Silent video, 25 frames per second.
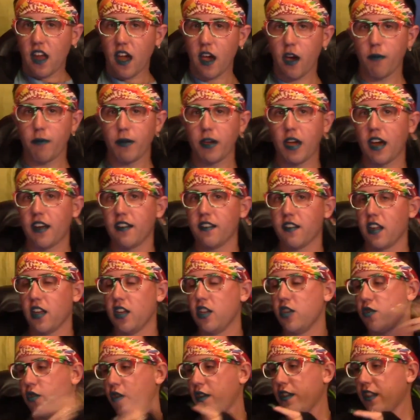I hope you guys
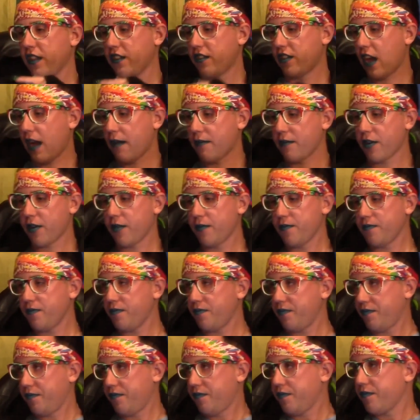enjoyed this chapter.
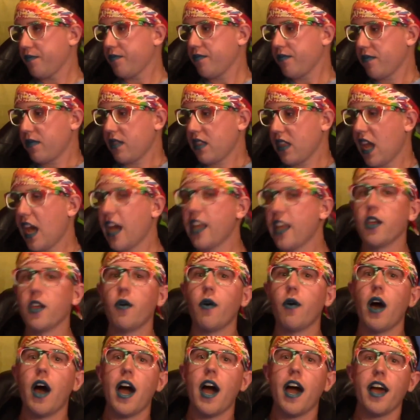I
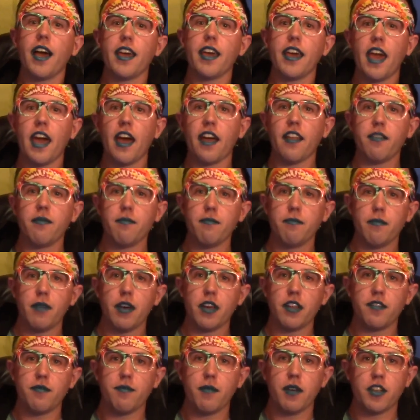know I had
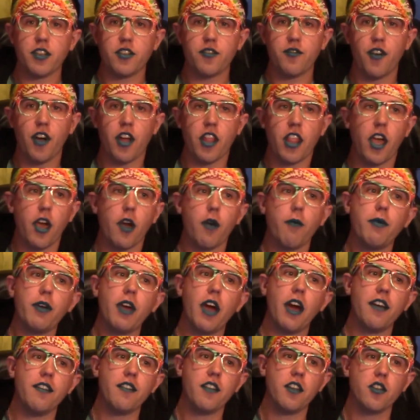as much fun. I hope you
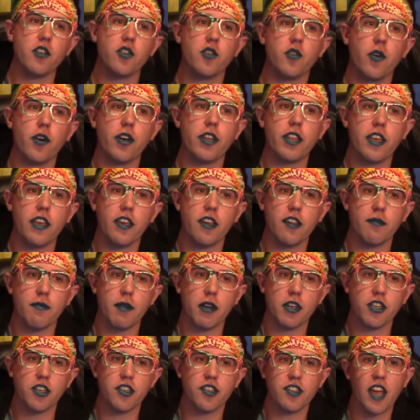guys enjoyed it as
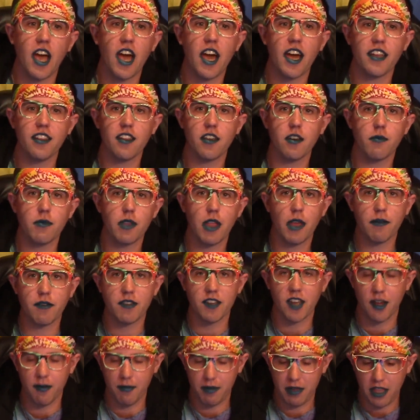much as I did when I was
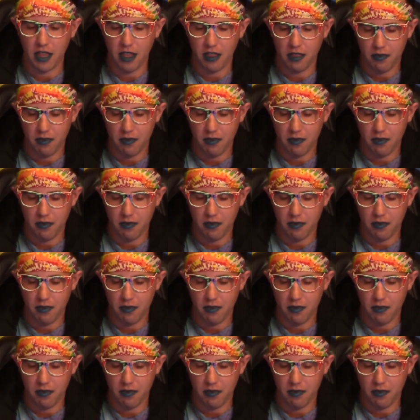typing it.